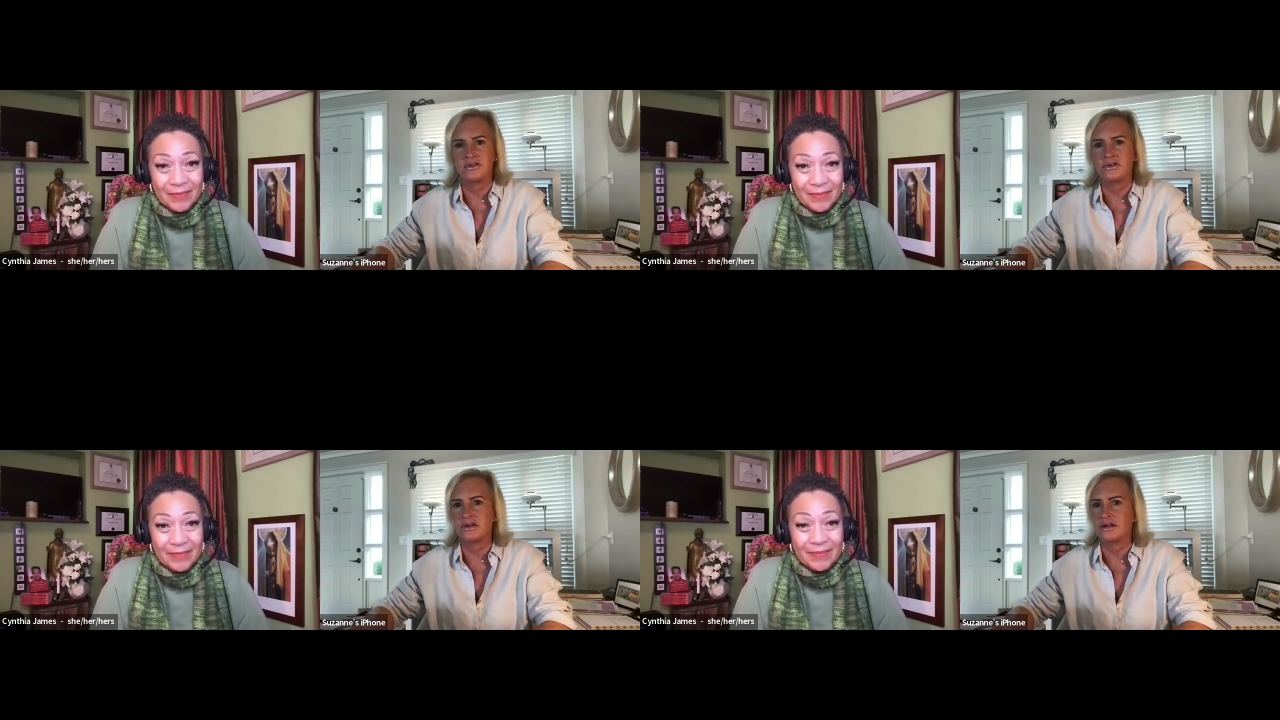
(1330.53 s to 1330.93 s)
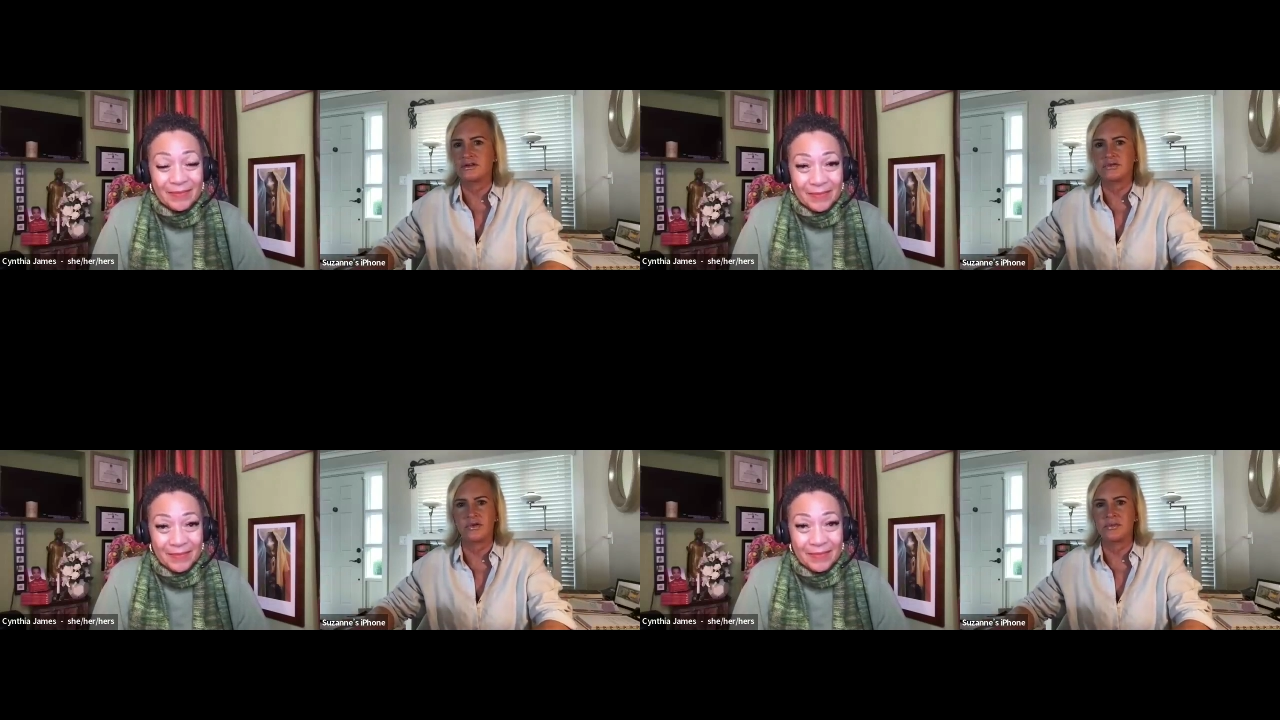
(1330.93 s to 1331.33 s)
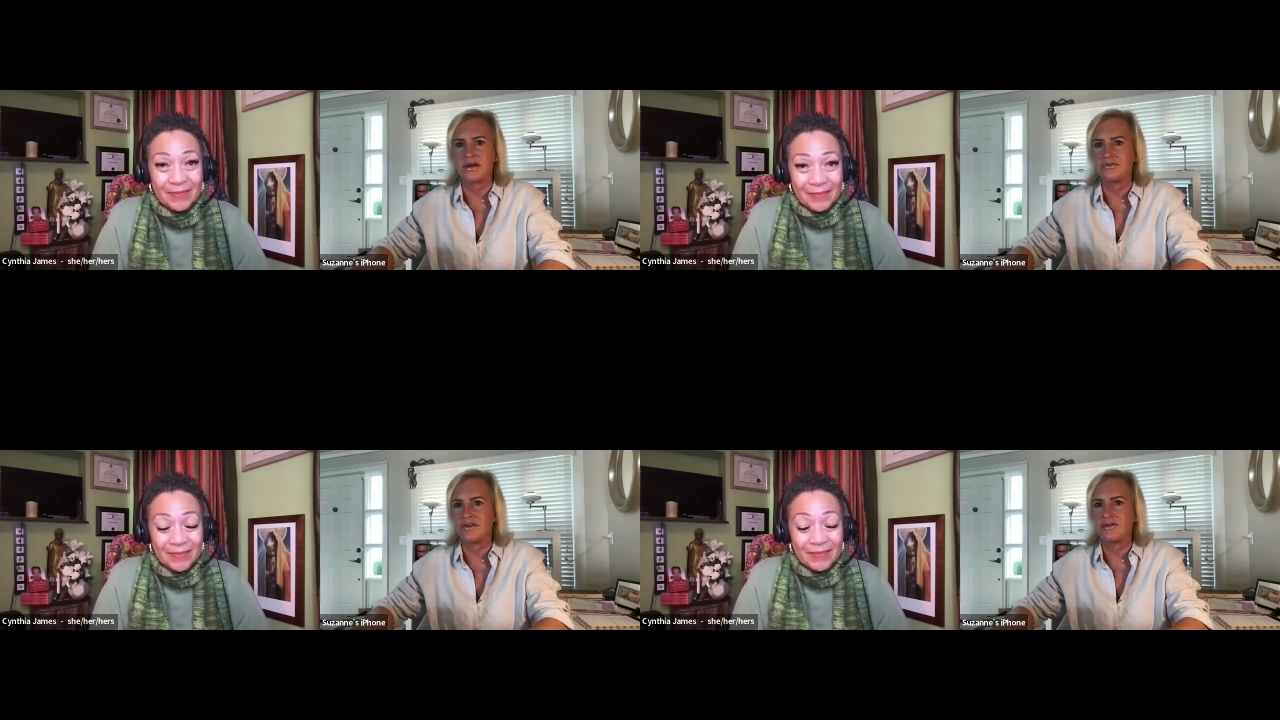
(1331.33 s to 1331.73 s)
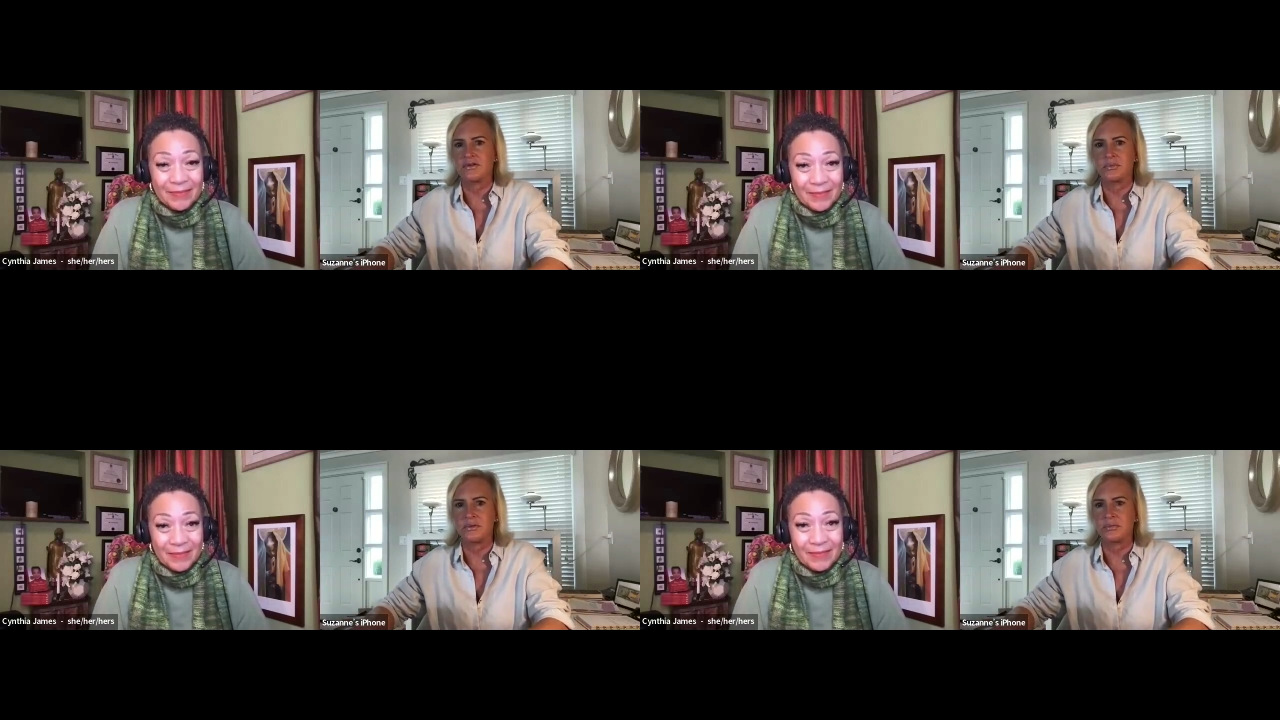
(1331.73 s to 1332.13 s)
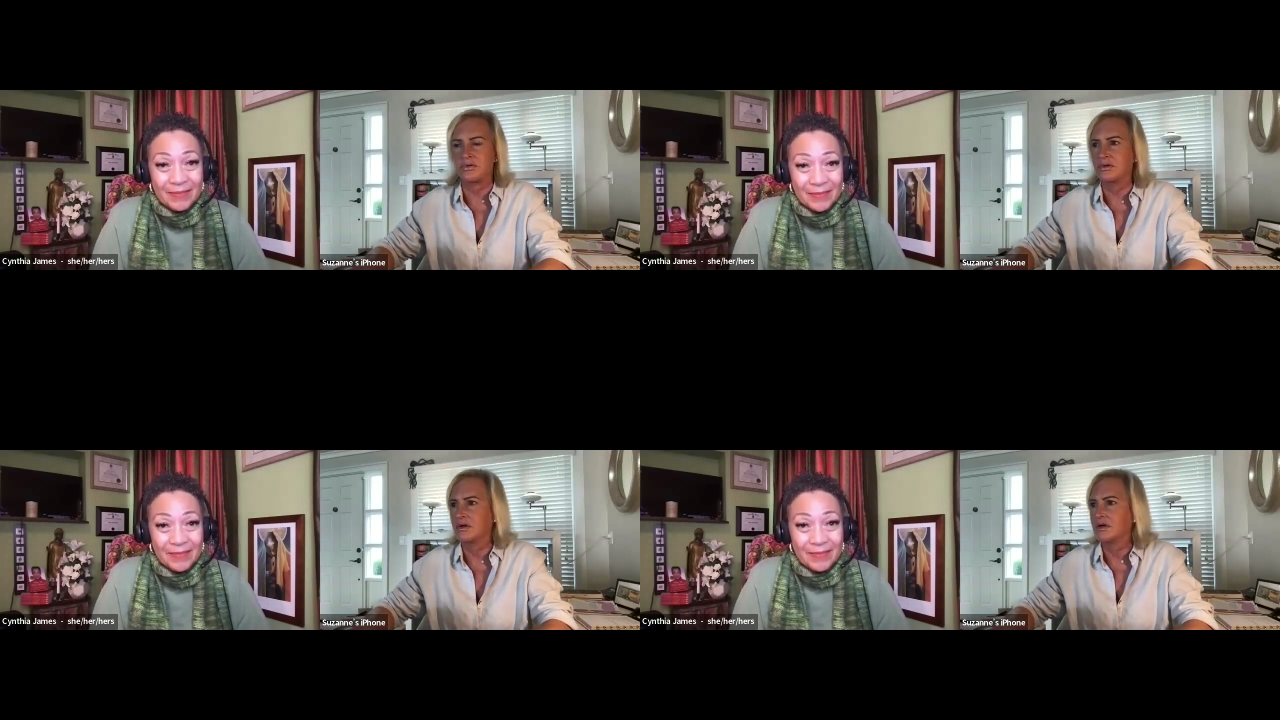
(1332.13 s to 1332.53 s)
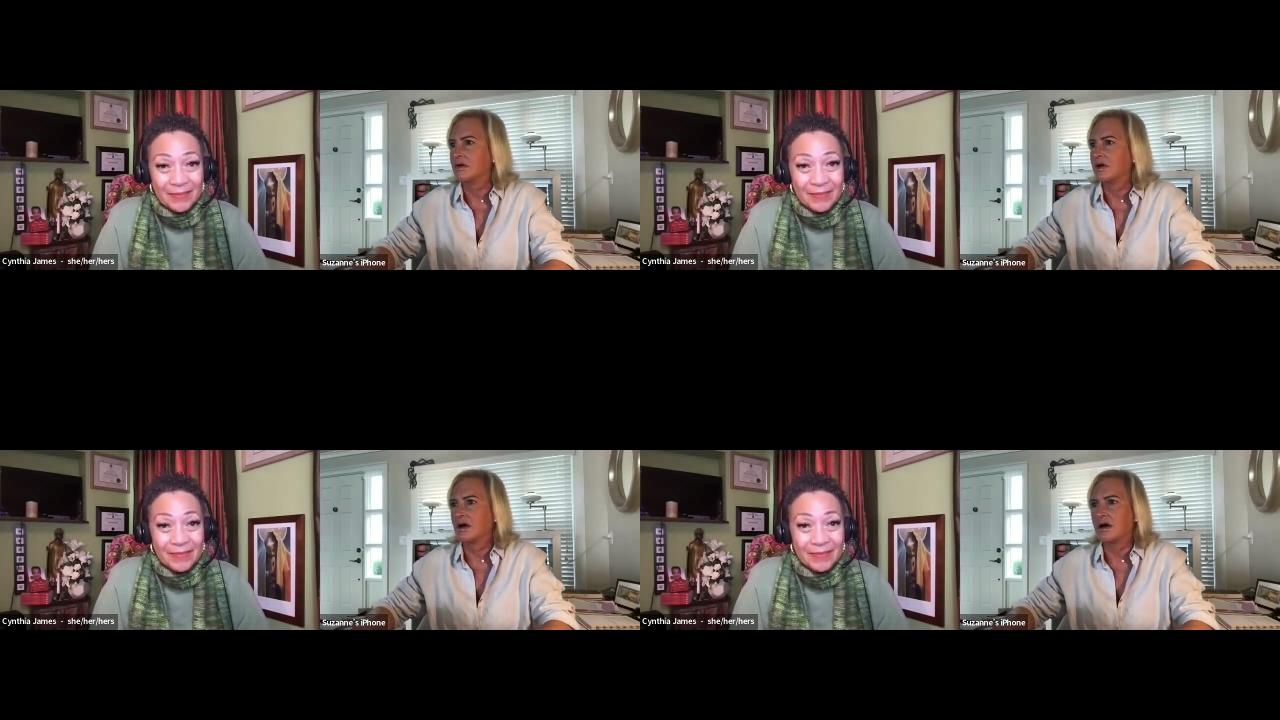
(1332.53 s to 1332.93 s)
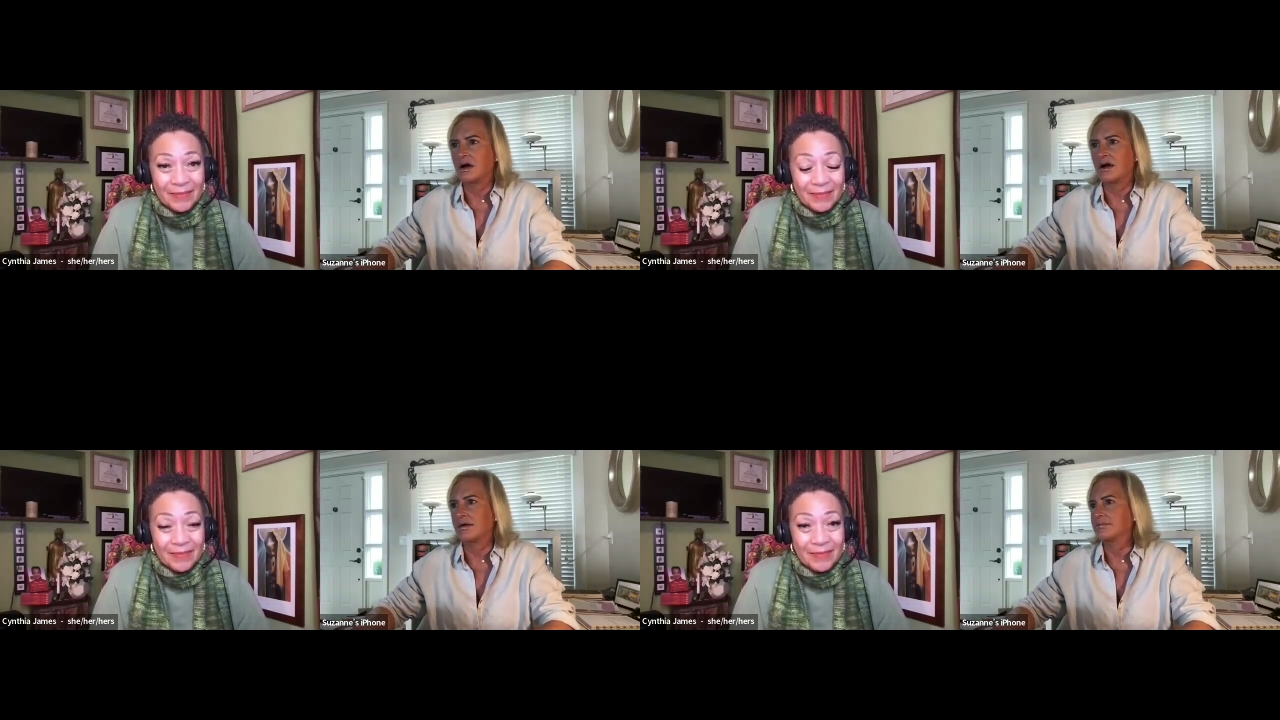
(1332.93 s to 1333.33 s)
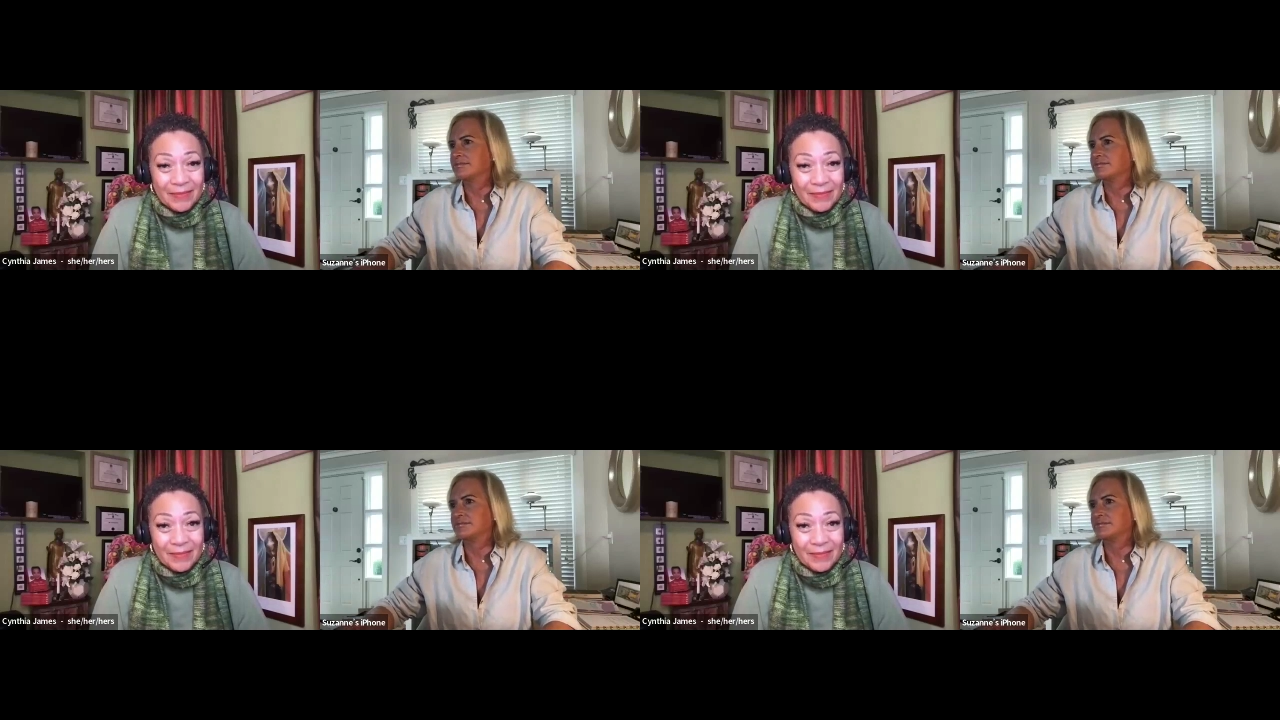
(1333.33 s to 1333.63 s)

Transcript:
Speaker 1: certainly is one of my favorite people. Um,